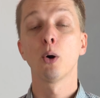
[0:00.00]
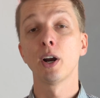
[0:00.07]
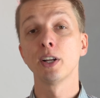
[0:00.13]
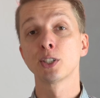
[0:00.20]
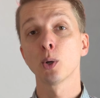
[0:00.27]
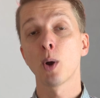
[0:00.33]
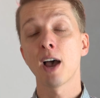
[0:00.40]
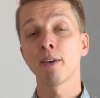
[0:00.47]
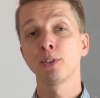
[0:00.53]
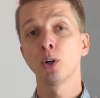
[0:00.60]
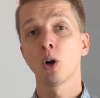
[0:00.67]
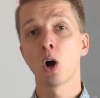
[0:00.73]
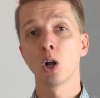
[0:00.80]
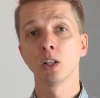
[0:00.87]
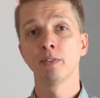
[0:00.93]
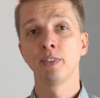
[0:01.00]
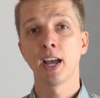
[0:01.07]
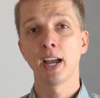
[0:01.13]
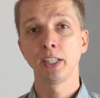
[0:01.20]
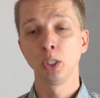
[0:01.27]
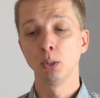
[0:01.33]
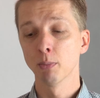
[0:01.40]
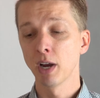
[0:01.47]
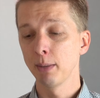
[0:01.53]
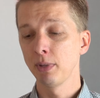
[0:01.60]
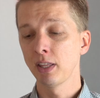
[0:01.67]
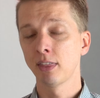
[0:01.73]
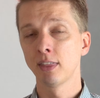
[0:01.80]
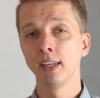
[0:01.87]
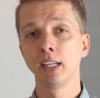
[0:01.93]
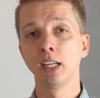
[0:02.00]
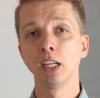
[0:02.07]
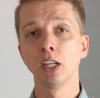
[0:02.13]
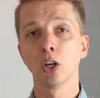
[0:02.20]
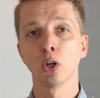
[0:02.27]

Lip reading: right, so after all of that, you might be thinking,